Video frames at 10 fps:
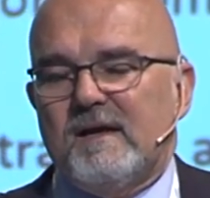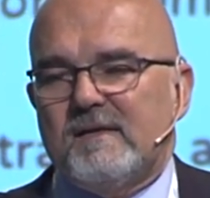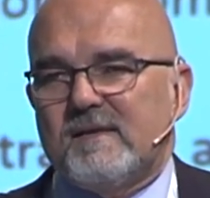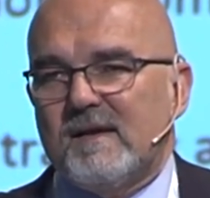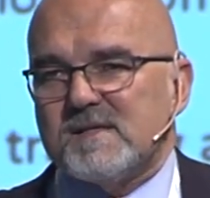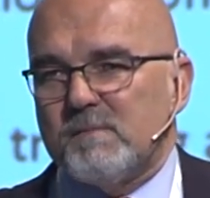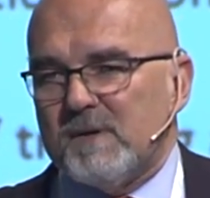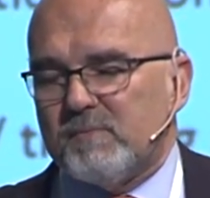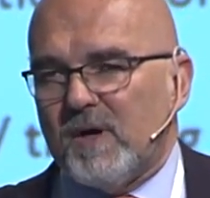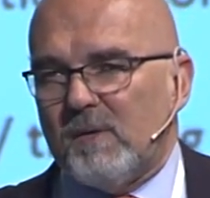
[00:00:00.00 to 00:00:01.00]
there is a
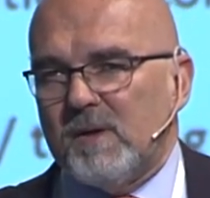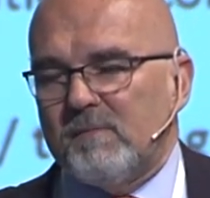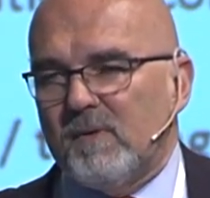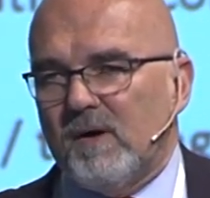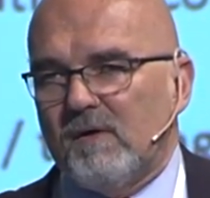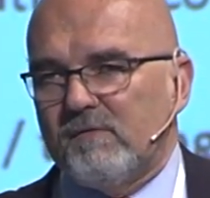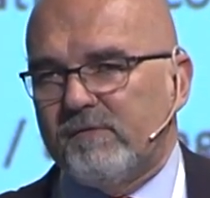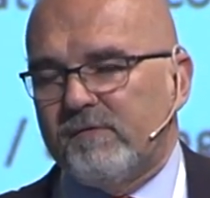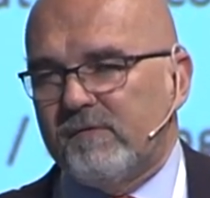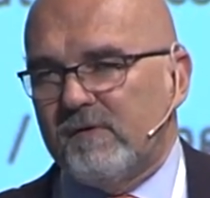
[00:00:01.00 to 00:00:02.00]
big problem of
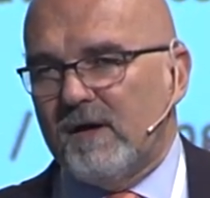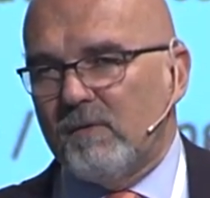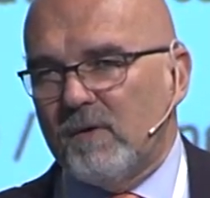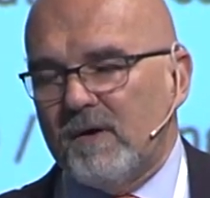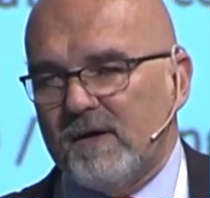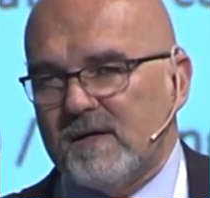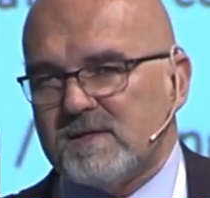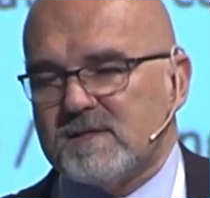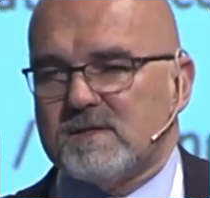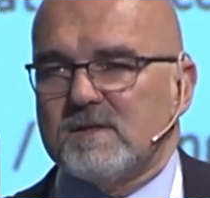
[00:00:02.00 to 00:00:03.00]

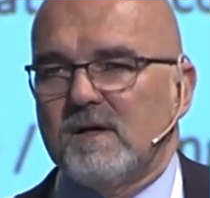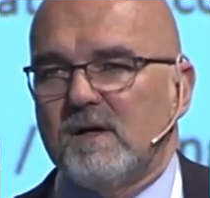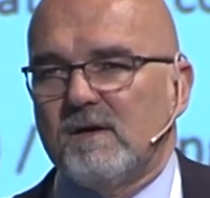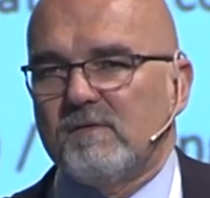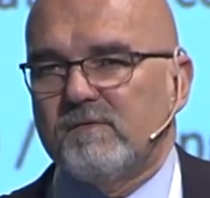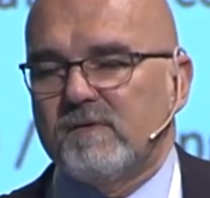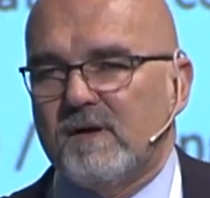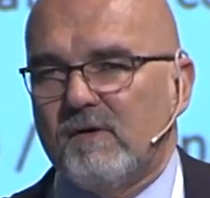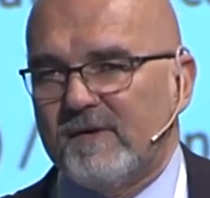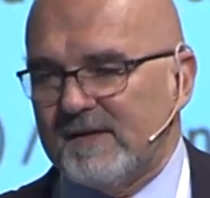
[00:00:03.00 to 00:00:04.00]
awareness of,
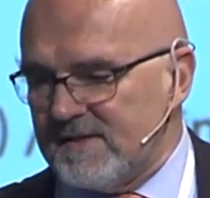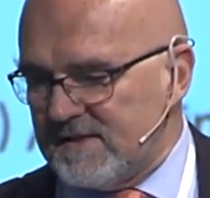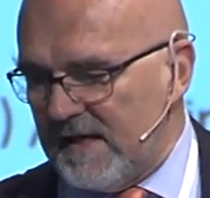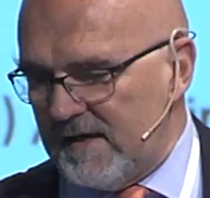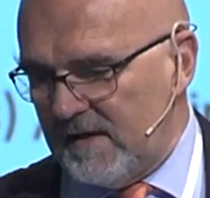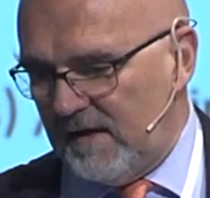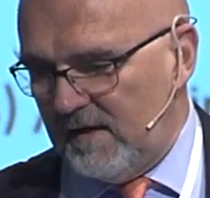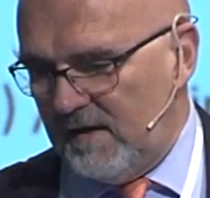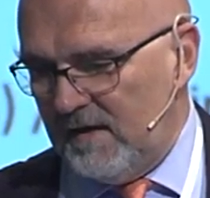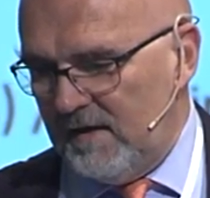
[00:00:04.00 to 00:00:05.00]
of understanding
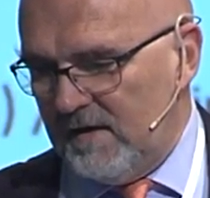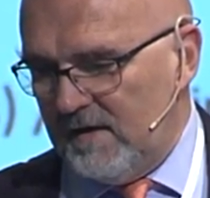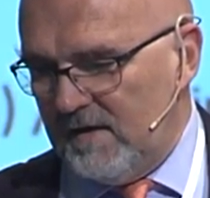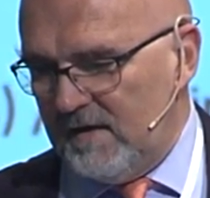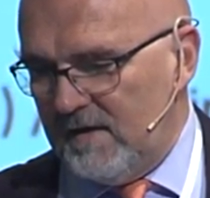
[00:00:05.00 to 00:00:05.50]
uh,